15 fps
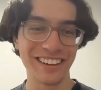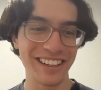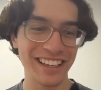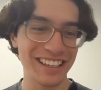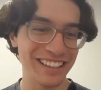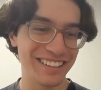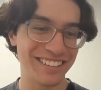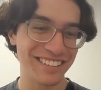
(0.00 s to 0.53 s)

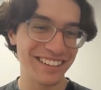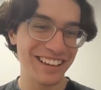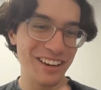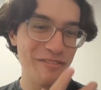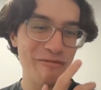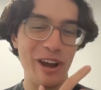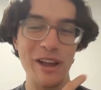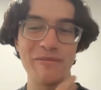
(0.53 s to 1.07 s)
he
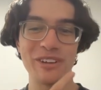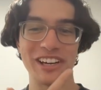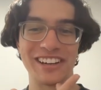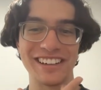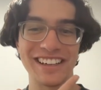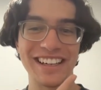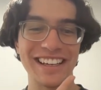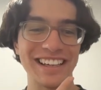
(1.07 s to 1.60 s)
might be
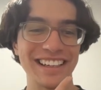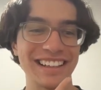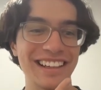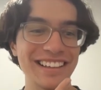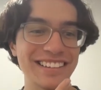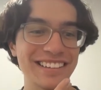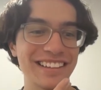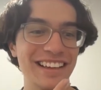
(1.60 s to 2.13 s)
hard to get,
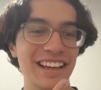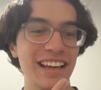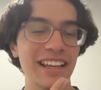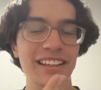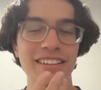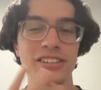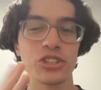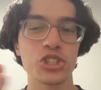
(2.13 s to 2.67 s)
unless
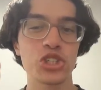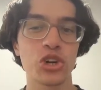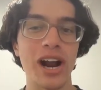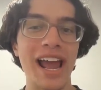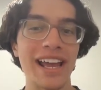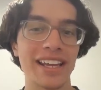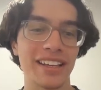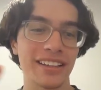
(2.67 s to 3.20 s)
it's
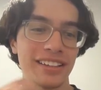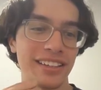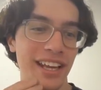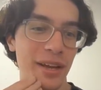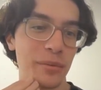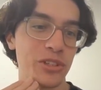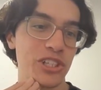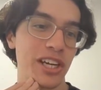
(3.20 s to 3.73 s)
tracking the
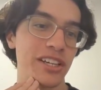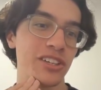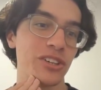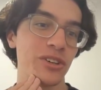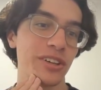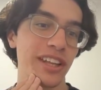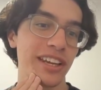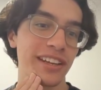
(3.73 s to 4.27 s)
damage I do,
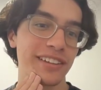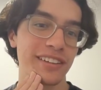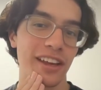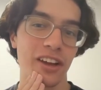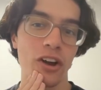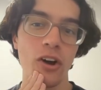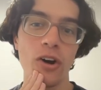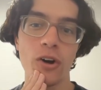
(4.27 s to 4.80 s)
and then it's
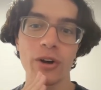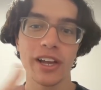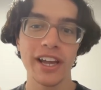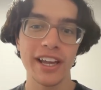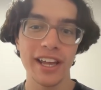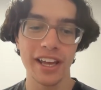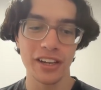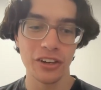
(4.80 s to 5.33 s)
like, oh, okay,
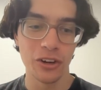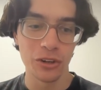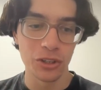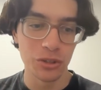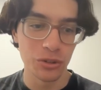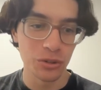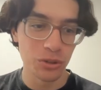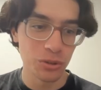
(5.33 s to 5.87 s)
yeah, no,
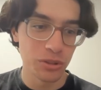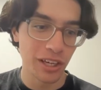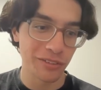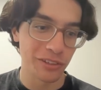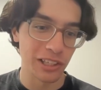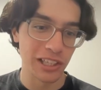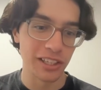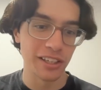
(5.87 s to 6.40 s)
you
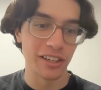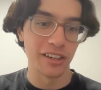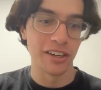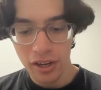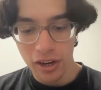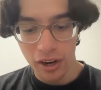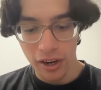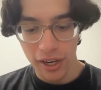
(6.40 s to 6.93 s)
definitely did
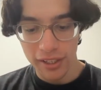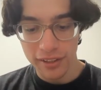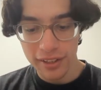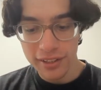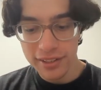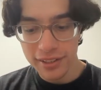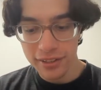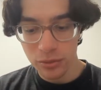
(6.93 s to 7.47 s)
enough. Alright,
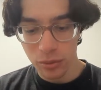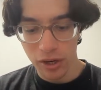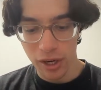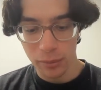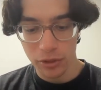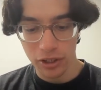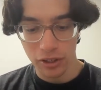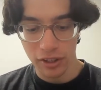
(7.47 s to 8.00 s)
this is where
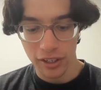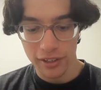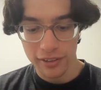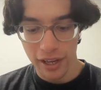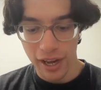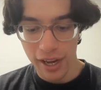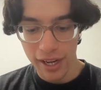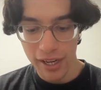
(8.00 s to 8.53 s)
I'm curious.
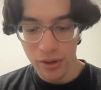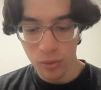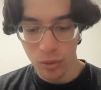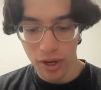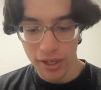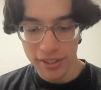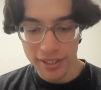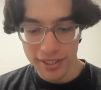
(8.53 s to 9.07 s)
I
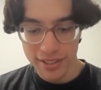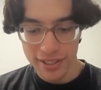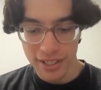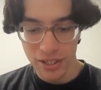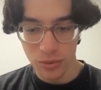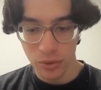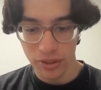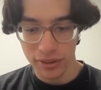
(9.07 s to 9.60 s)
want to
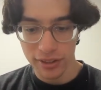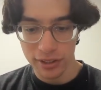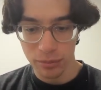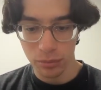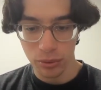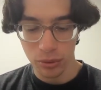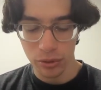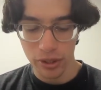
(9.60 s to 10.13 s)
see what this
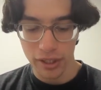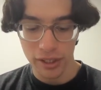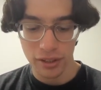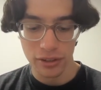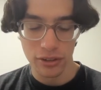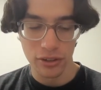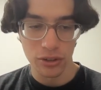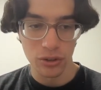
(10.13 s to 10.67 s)
Broly can
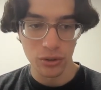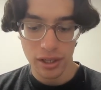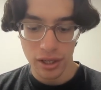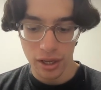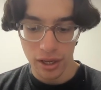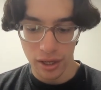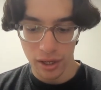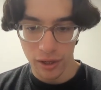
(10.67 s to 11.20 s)
do.
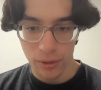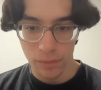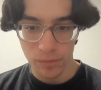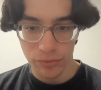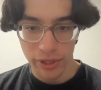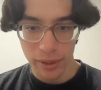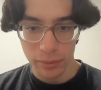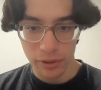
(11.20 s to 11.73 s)

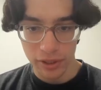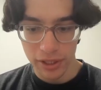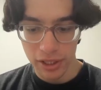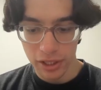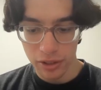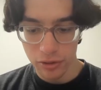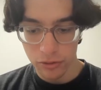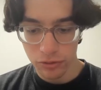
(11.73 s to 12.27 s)
I
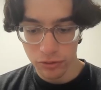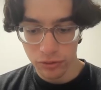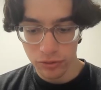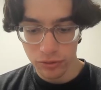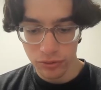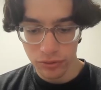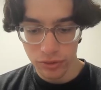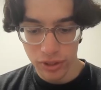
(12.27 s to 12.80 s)
believe
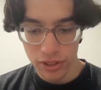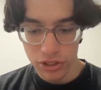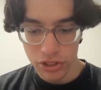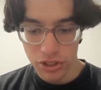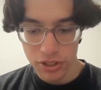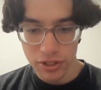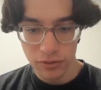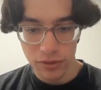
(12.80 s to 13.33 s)
it's
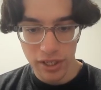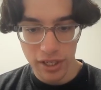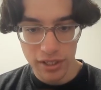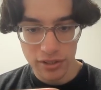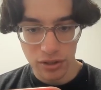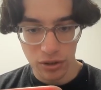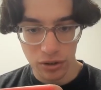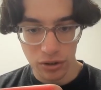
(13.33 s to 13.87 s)
just if he has
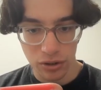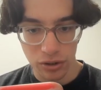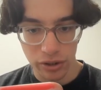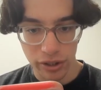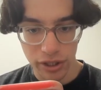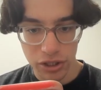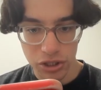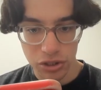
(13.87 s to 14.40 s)
all
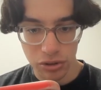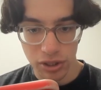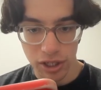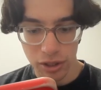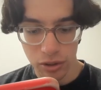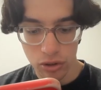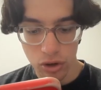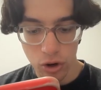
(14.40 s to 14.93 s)
extreme...
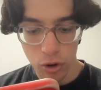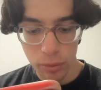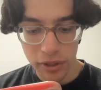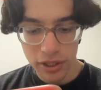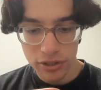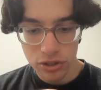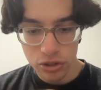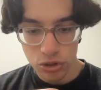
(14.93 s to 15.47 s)
No, but
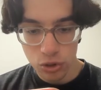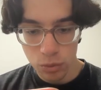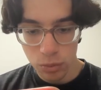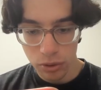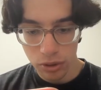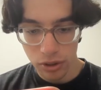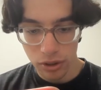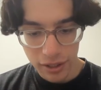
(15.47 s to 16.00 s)
he's
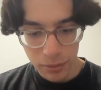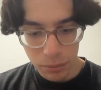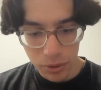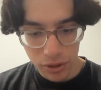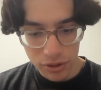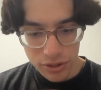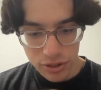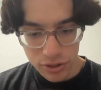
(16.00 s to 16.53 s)
super.
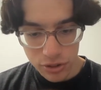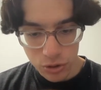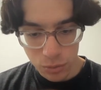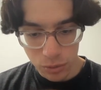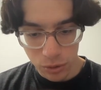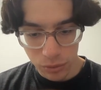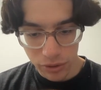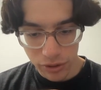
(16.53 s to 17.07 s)
Beerus is
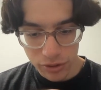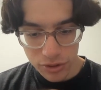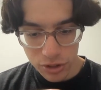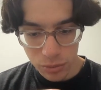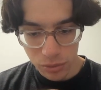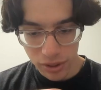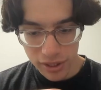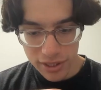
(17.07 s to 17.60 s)
super when there's a
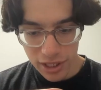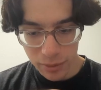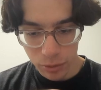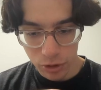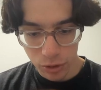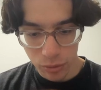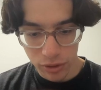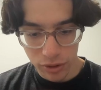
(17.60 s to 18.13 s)
super class enemy
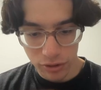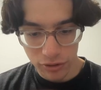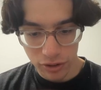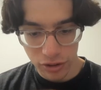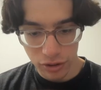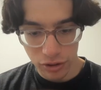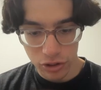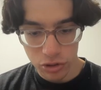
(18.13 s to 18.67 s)
or when there's
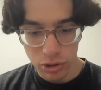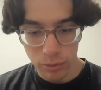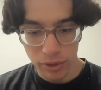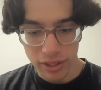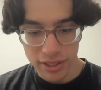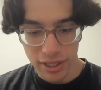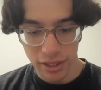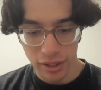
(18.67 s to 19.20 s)
another extreme
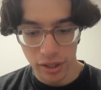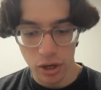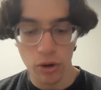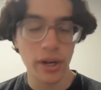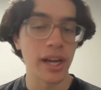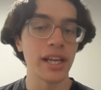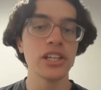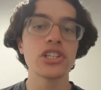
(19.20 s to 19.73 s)
class ally.
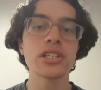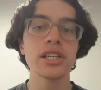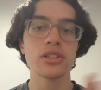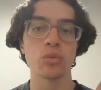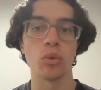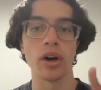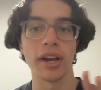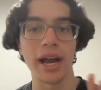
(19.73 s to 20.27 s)
Okay, he just needs
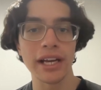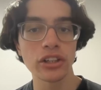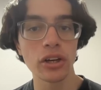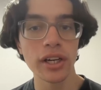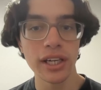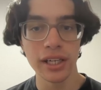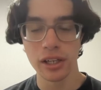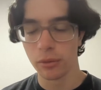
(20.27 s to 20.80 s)
1. I thought he
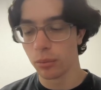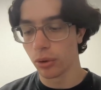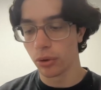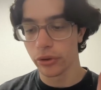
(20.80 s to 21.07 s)
needed both.